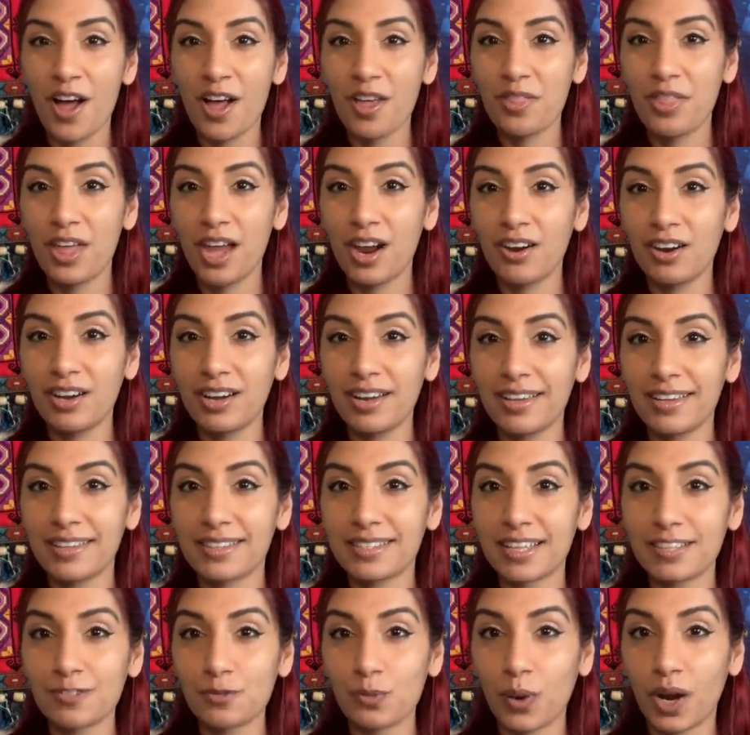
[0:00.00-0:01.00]
There it is.
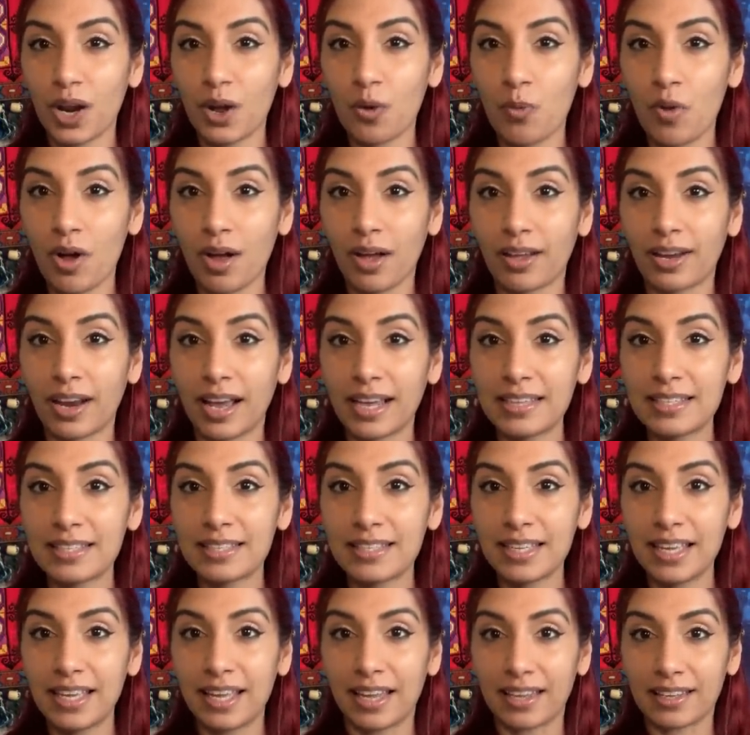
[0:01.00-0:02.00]
That's what I want. I
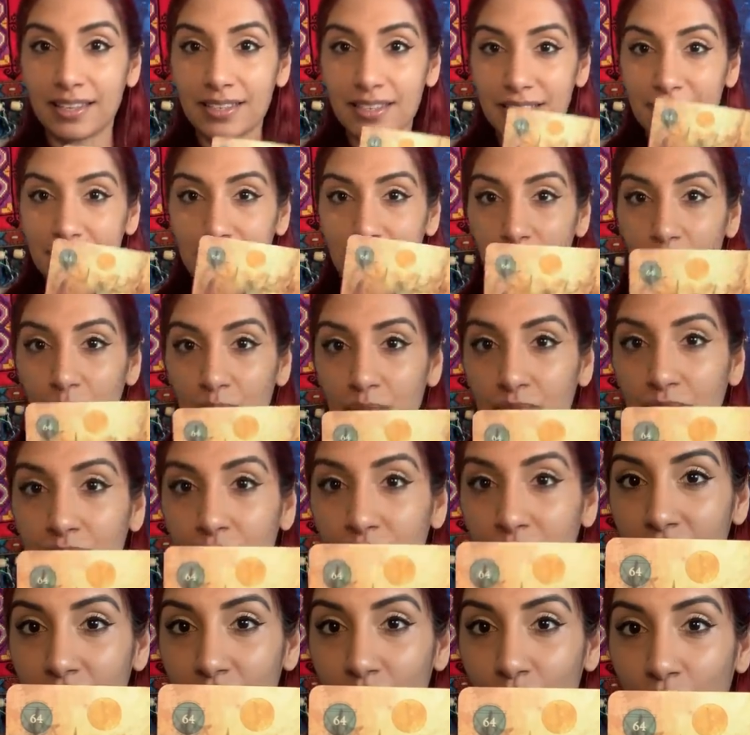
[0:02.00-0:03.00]
see it,
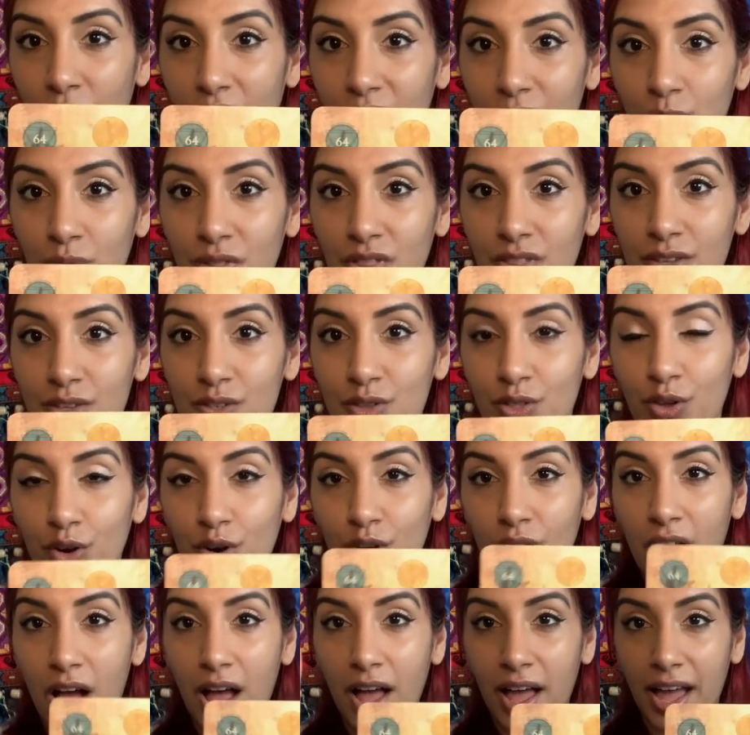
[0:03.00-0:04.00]
right? With this
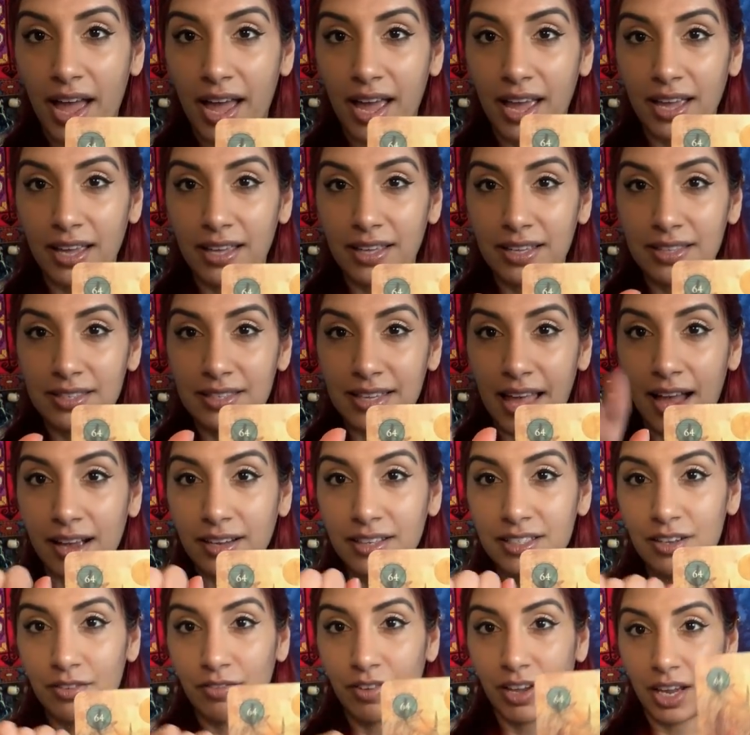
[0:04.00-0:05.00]
third eye, it's
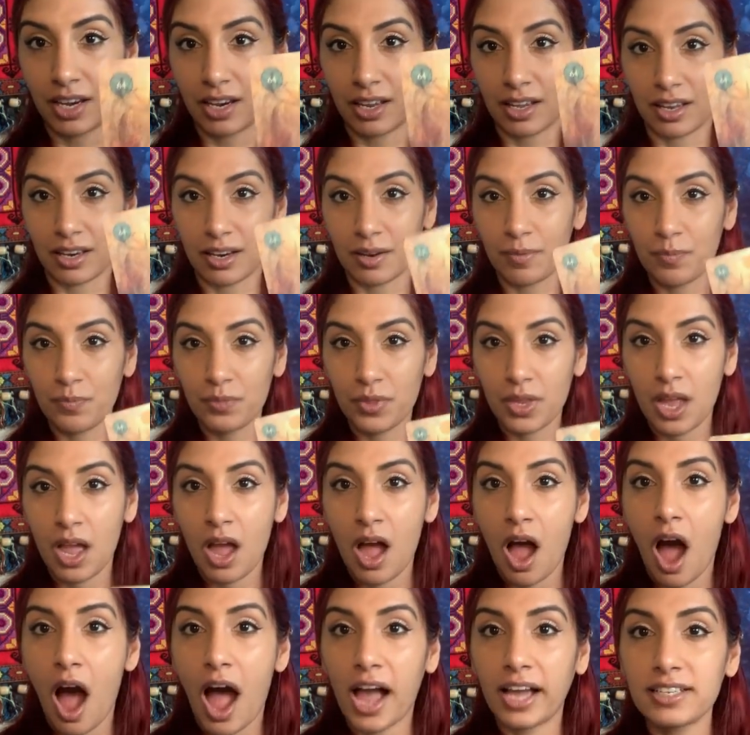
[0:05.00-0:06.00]
activated.
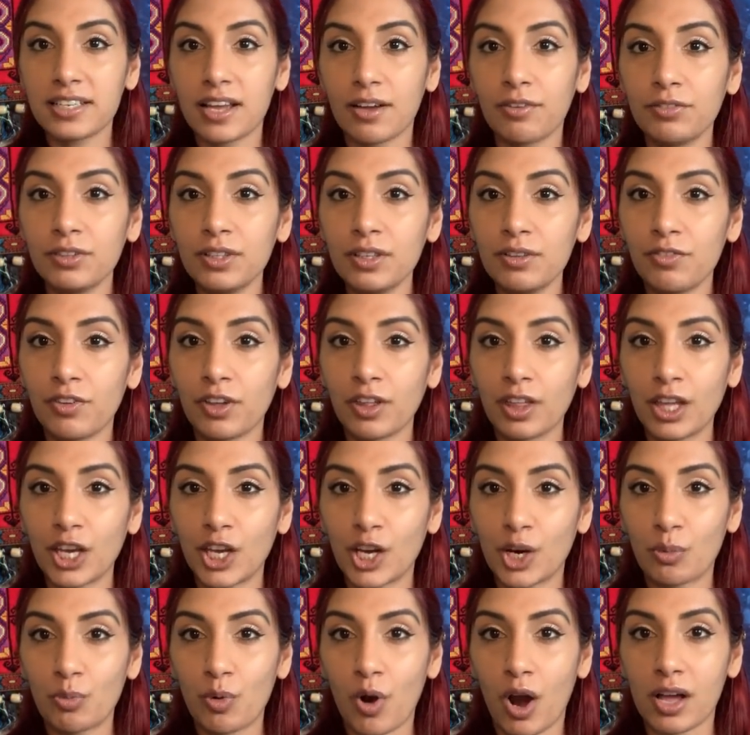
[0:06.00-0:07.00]
I definitely feel like
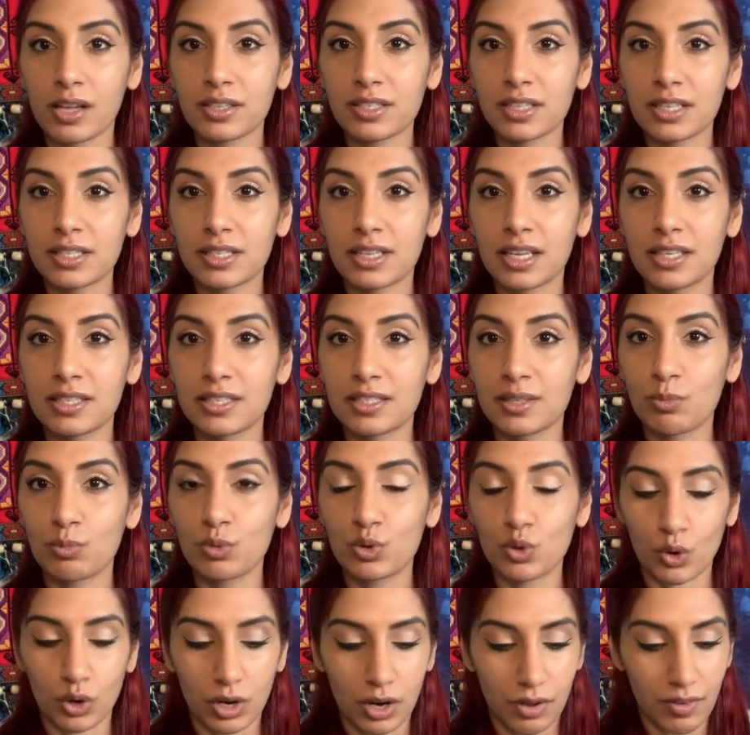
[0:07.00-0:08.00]
you're processing some
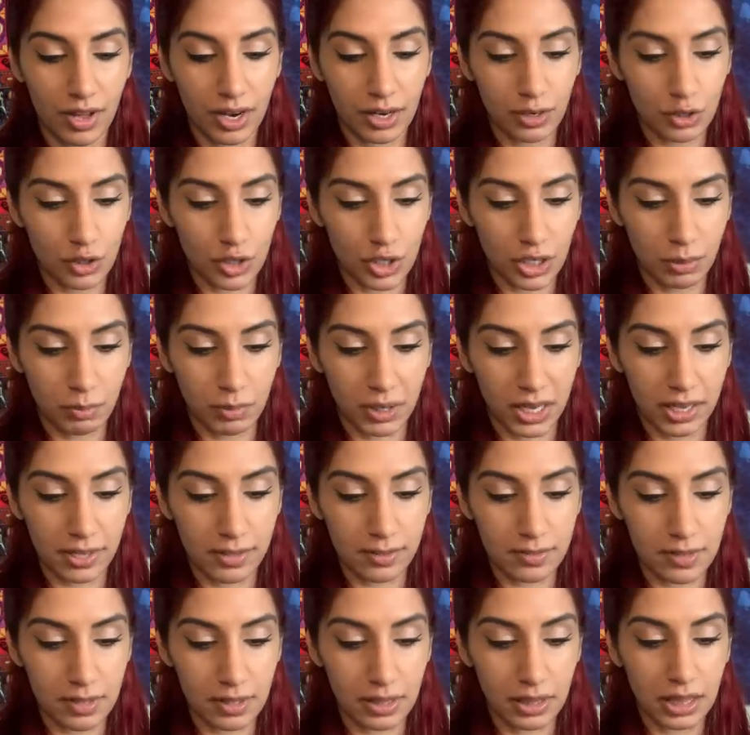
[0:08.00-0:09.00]
sort of energy,
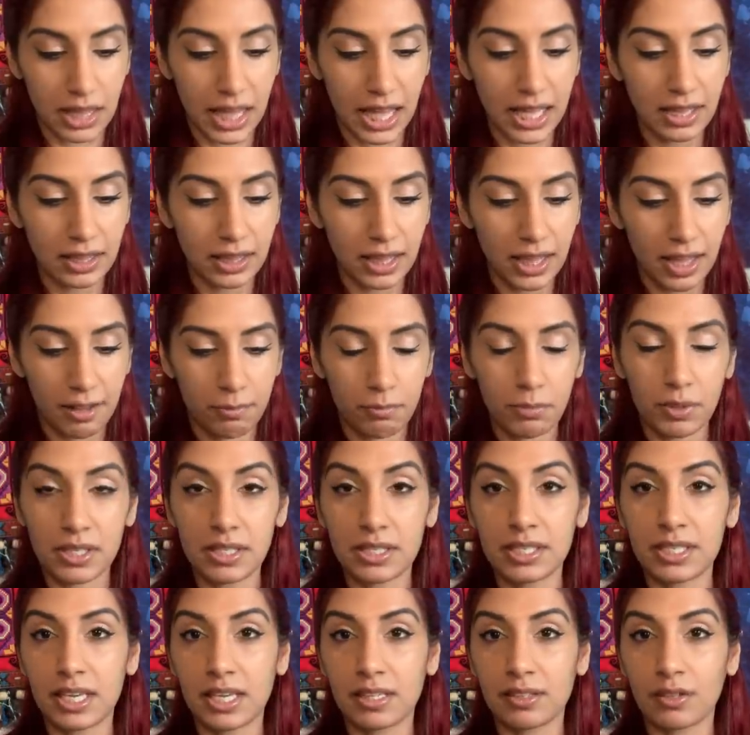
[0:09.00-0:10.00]
because lately I've been
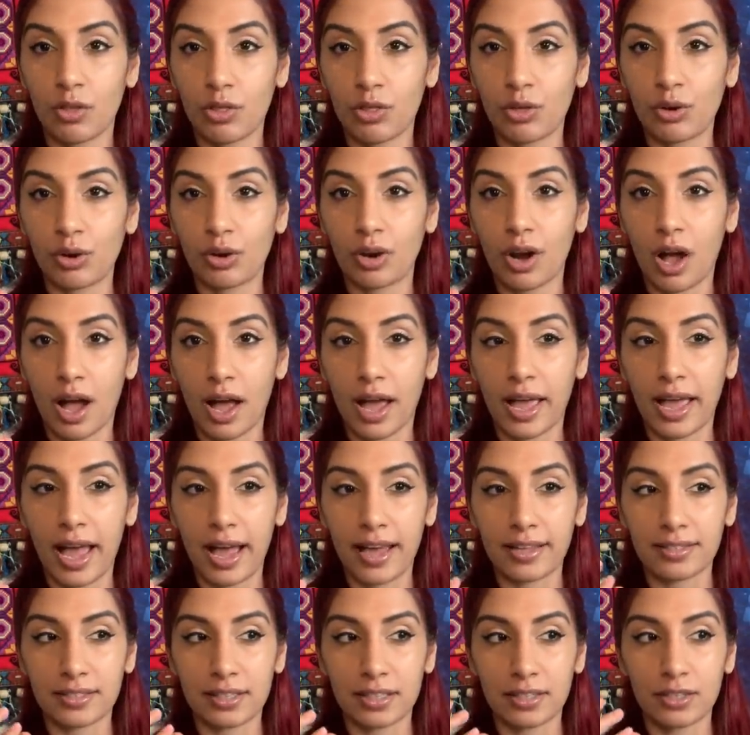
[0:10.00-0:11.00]
seeing the third eye
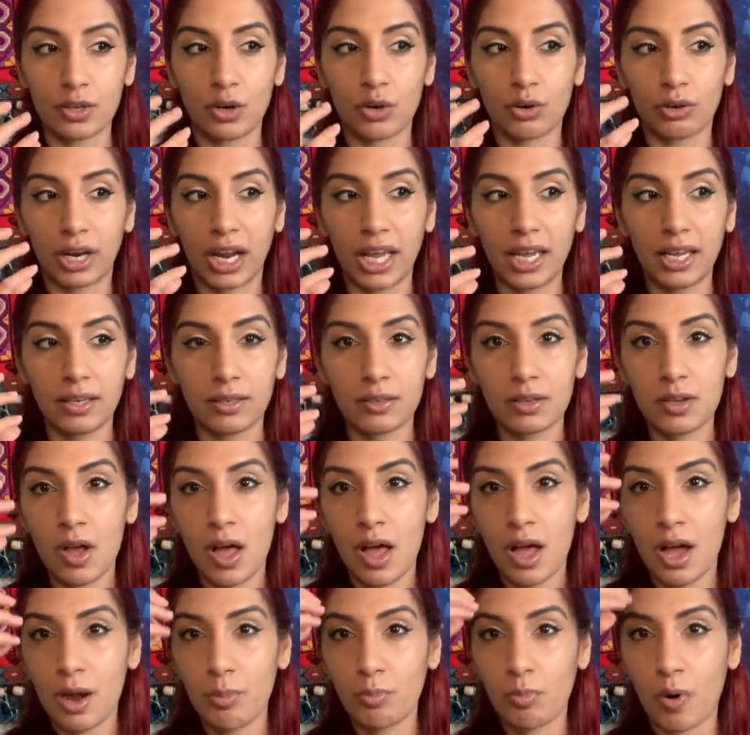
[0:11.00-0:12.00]
as this great
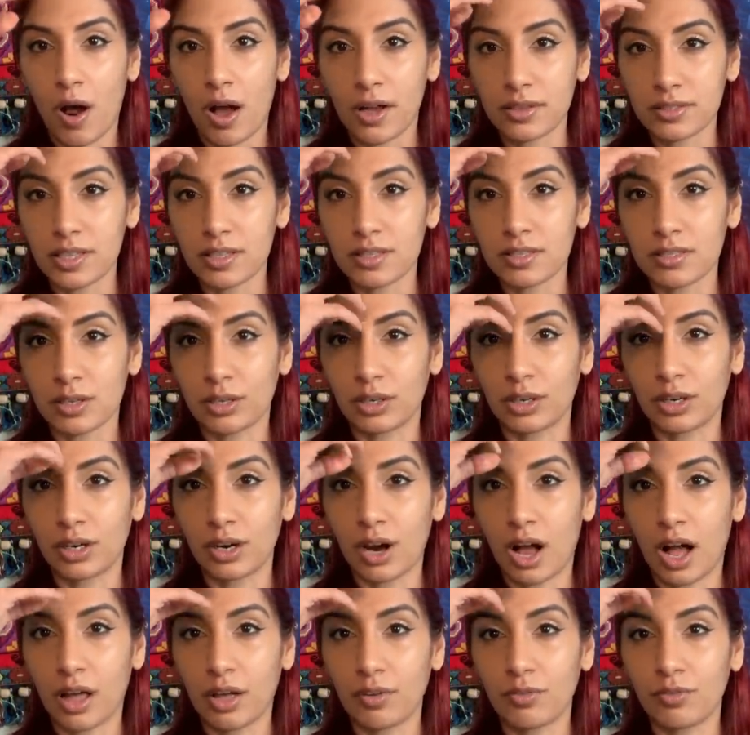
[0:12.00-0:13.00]

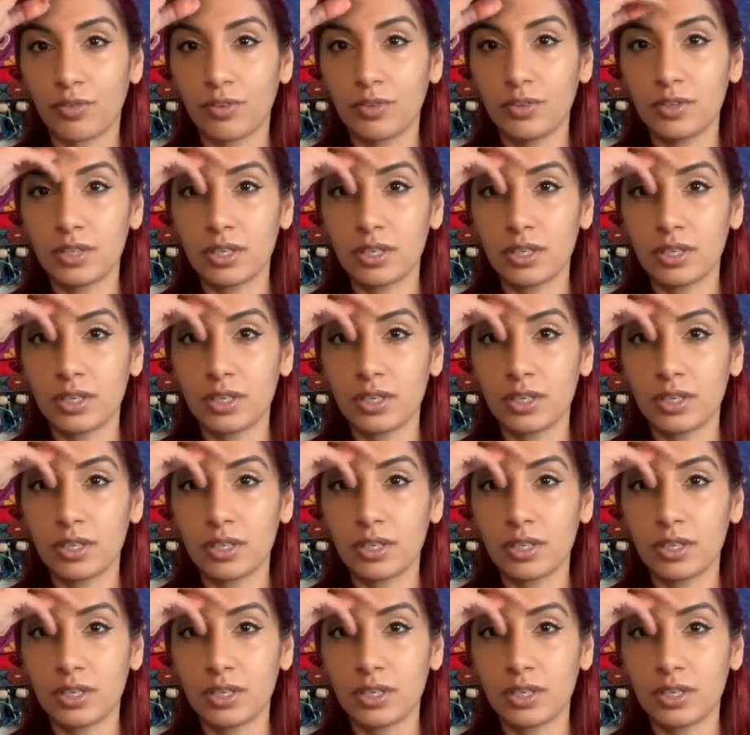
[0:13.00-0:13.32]
processor of